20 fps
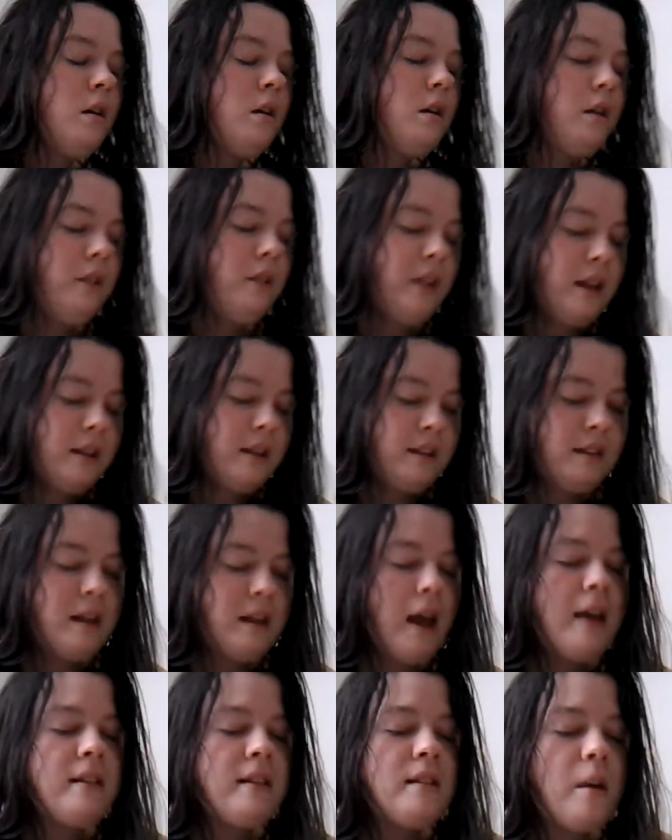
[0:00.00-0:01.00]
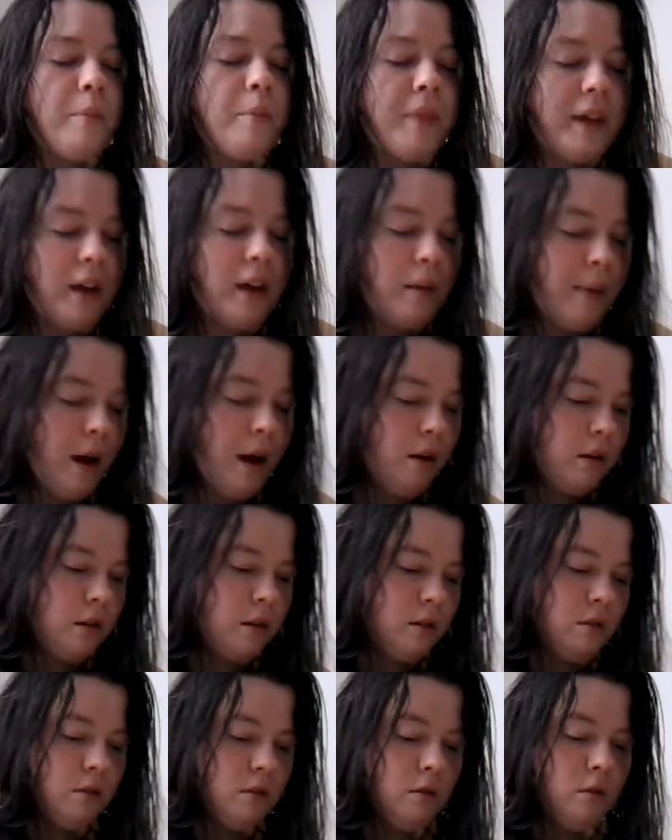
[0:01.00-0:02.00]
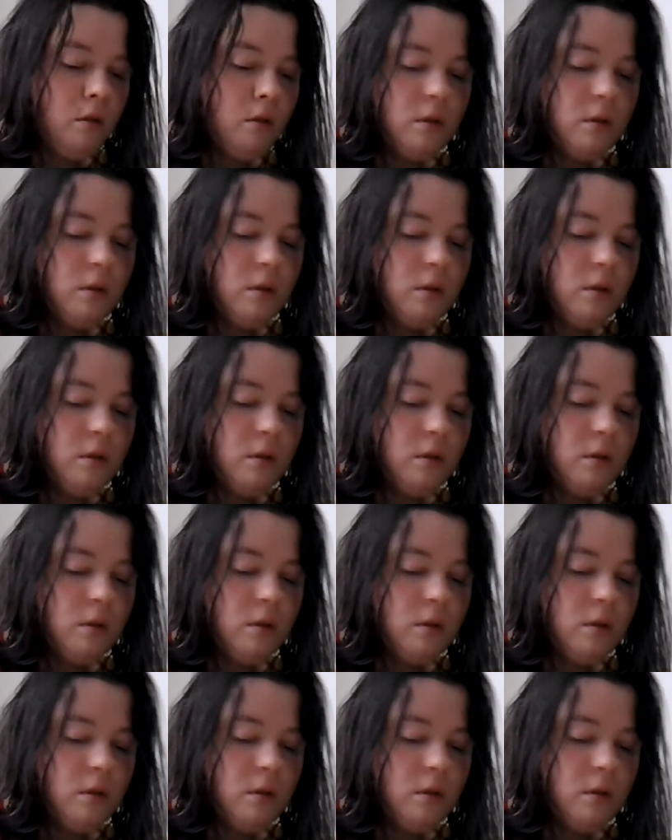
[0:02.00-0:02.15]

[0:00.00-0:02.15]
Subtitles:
they'd say something about her,